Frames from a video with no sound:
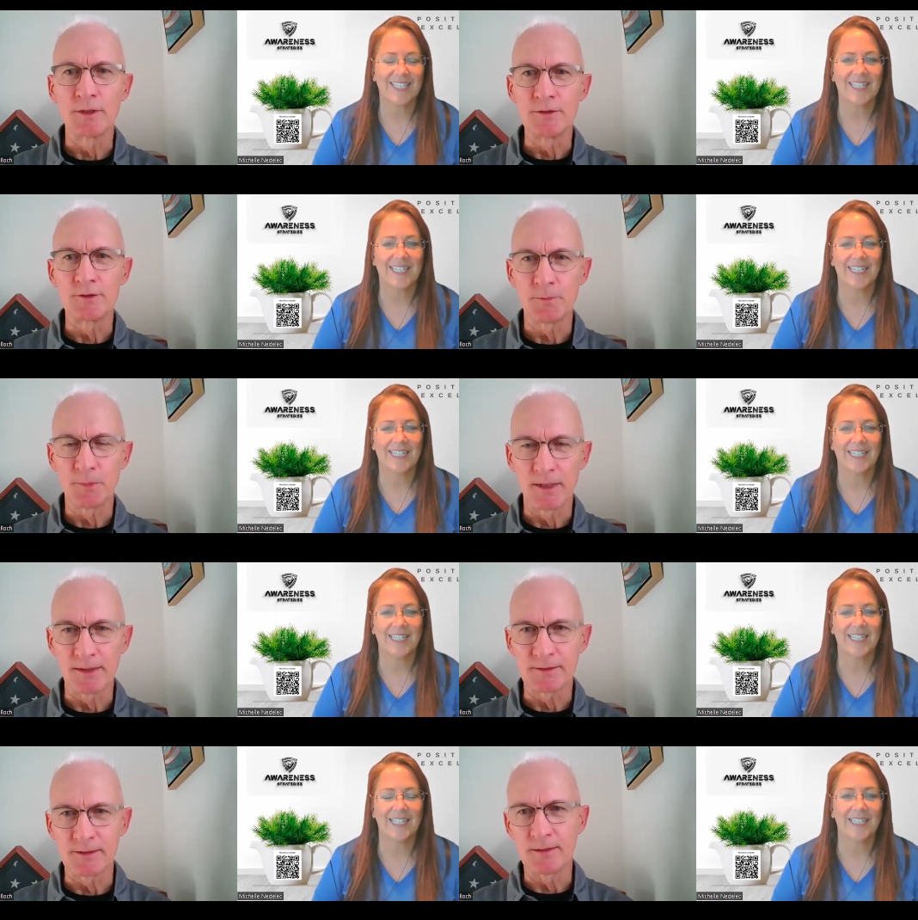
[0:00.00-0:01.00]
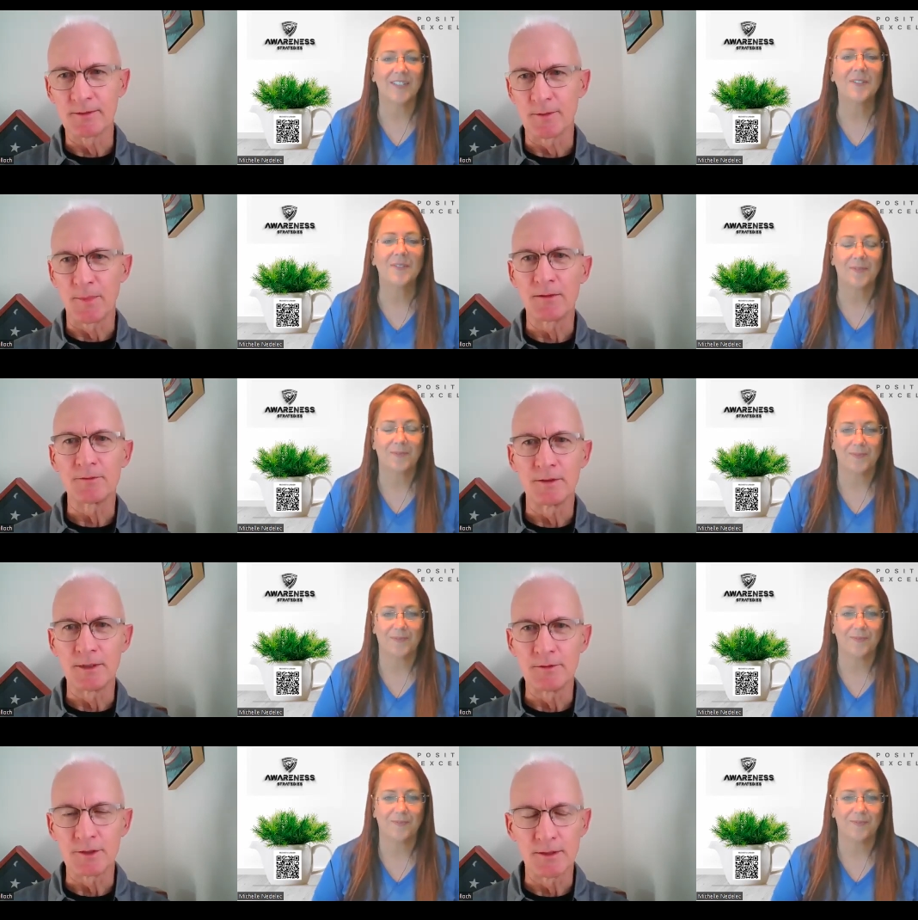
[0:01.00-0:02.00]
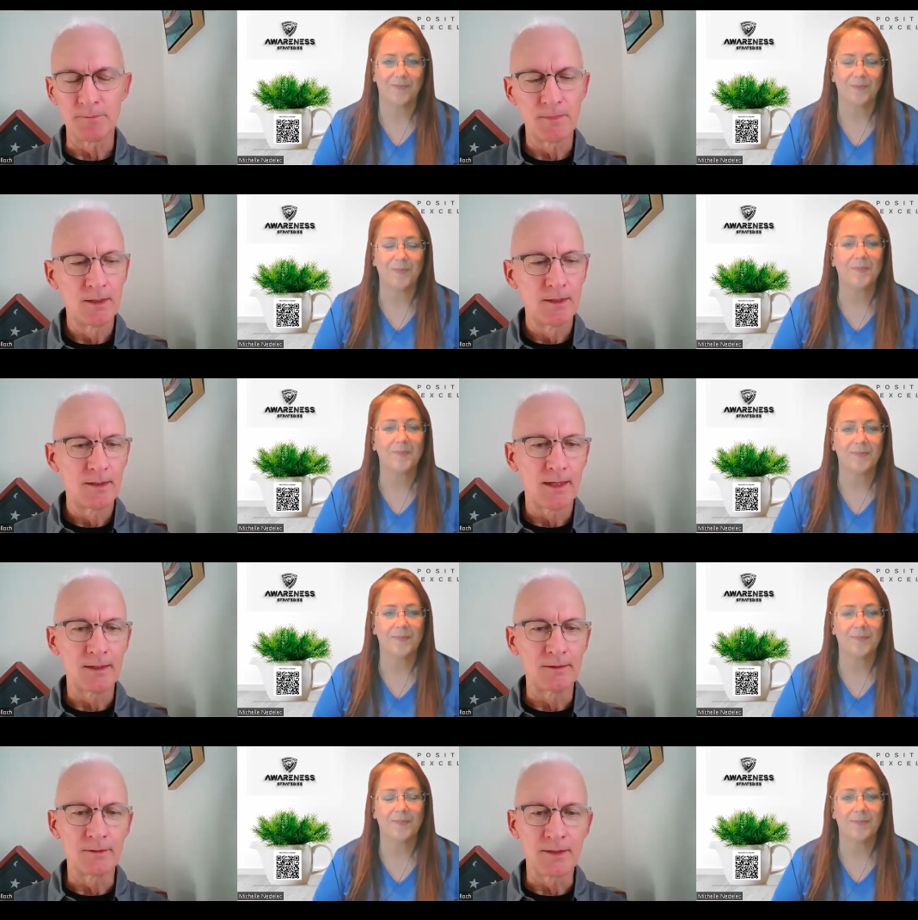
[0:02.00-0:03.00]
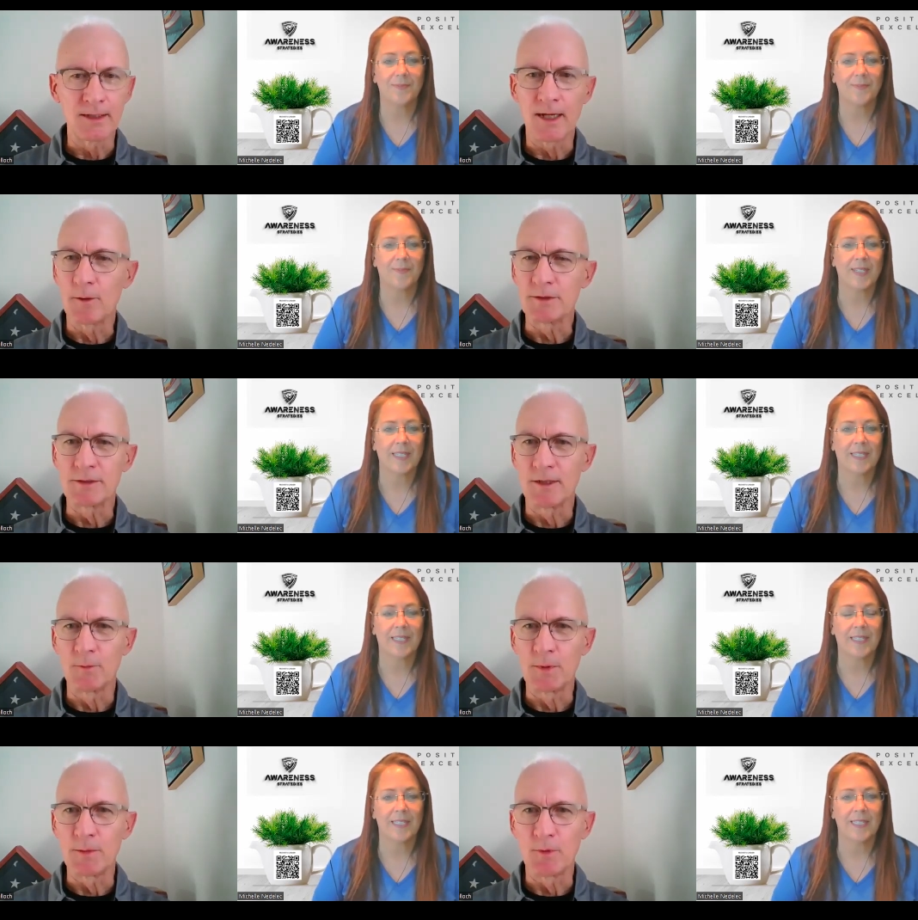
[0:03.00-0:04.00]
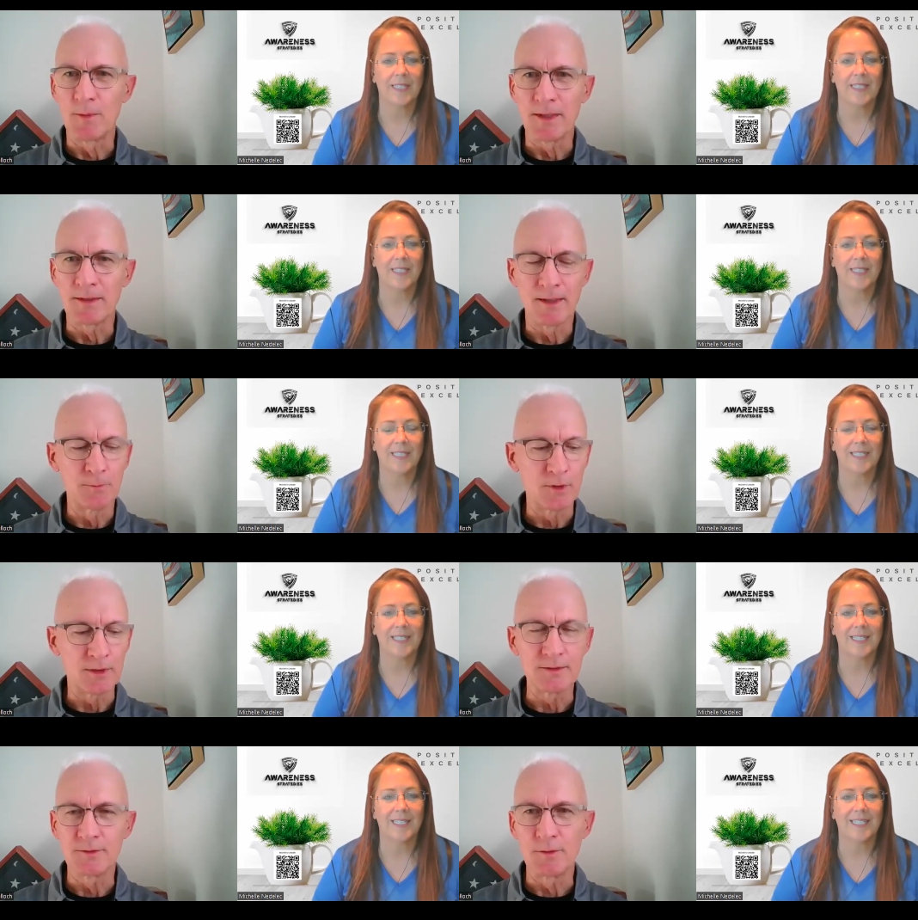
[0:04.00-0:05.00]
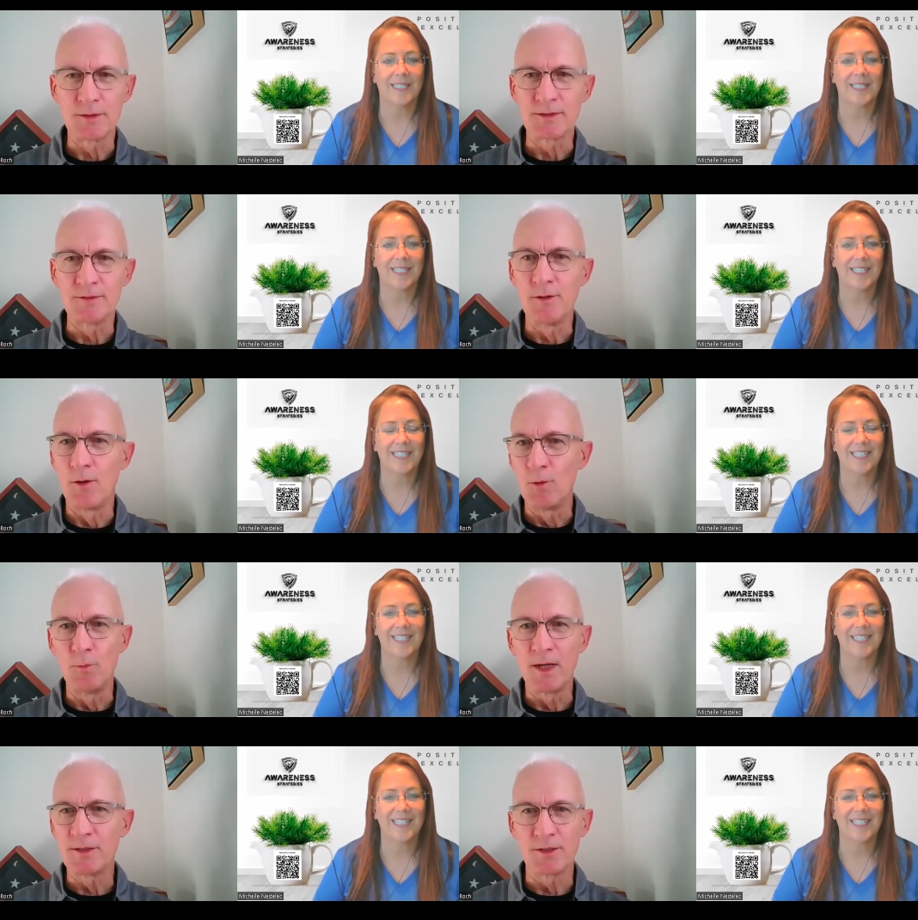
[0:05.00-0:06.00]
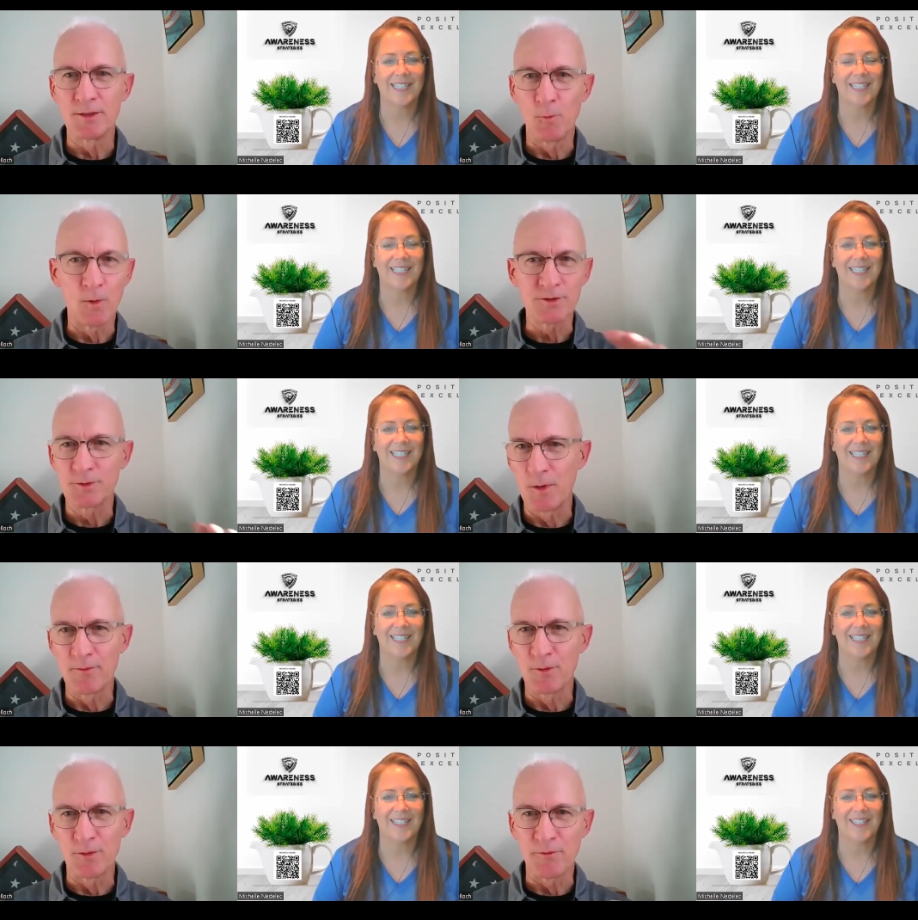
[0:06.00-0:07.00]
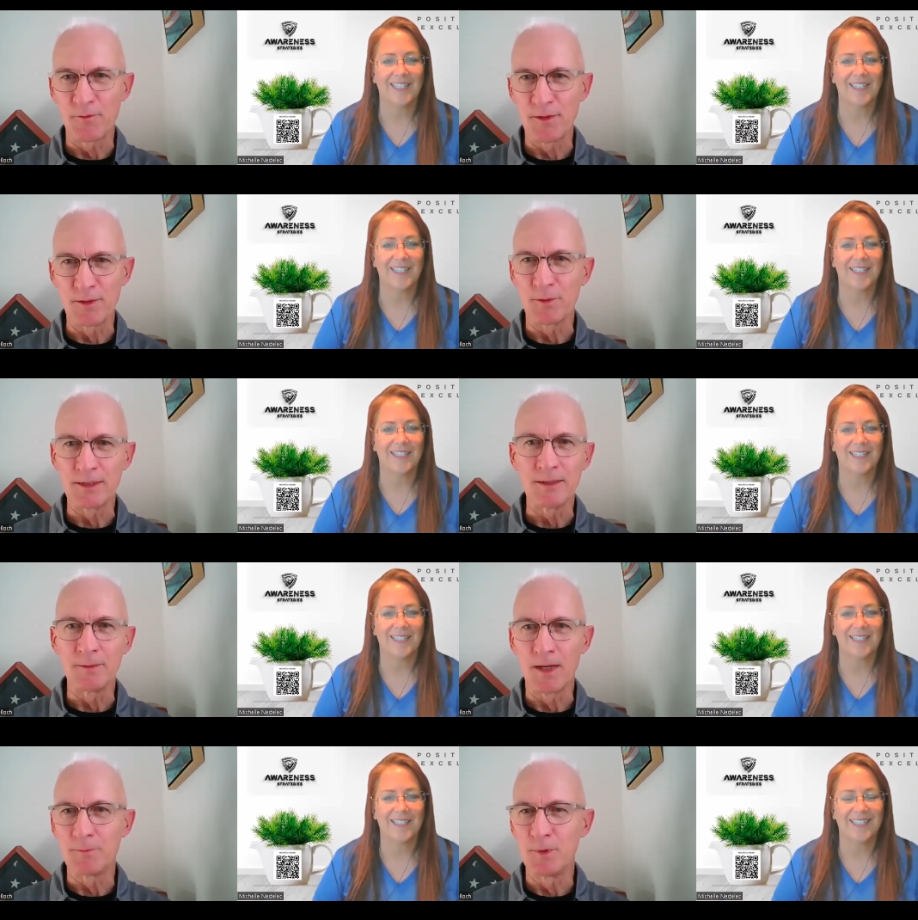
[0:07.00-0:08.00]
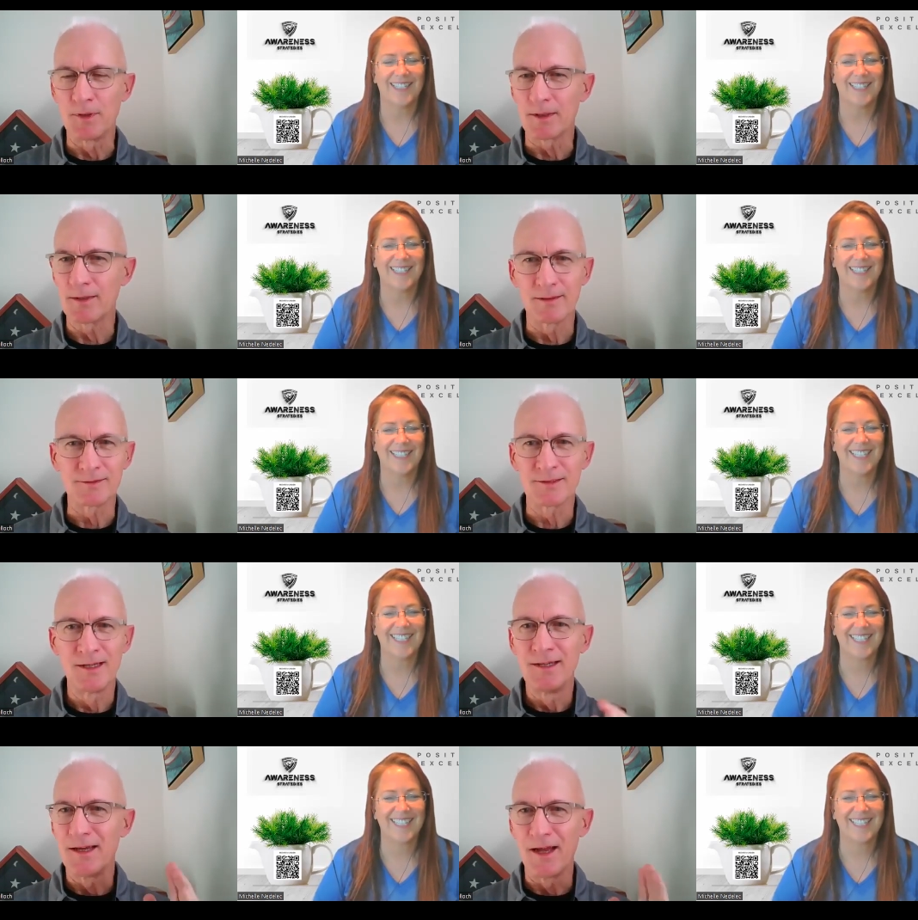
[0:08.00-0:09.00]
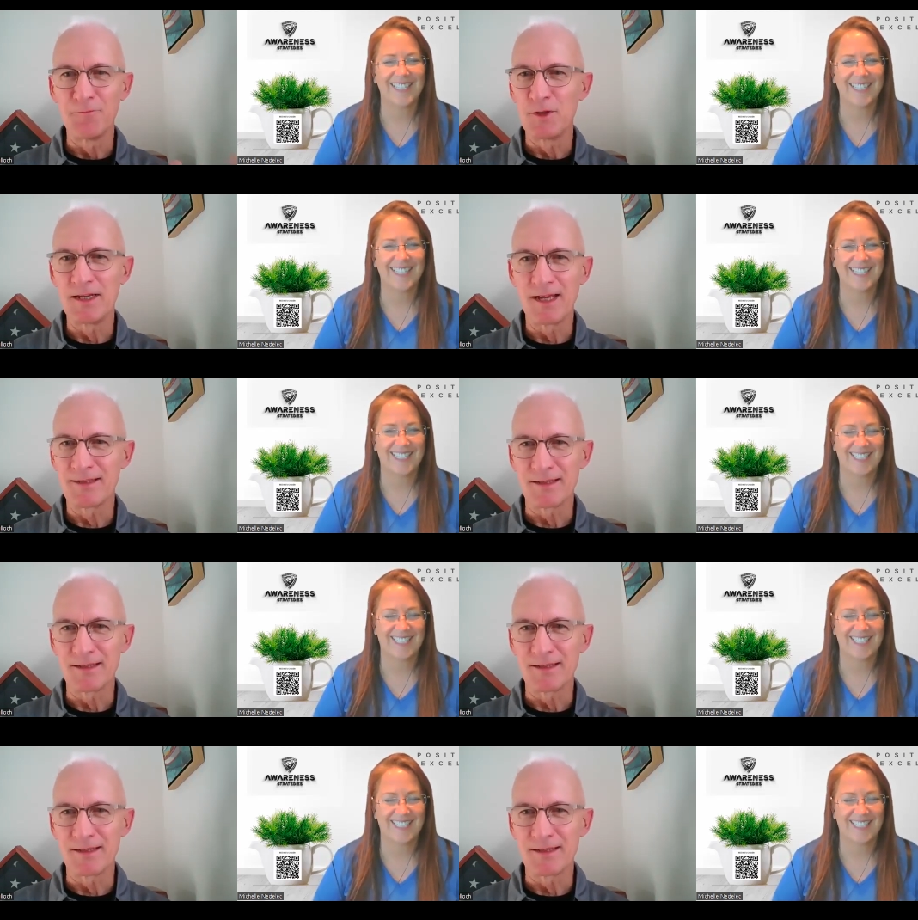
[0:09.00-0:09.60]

Speaker 1: Leadership Legacy. It's about leadership. And the thing I always tell people about that book is there is no mention whatsoever of theory in my book. It's everyday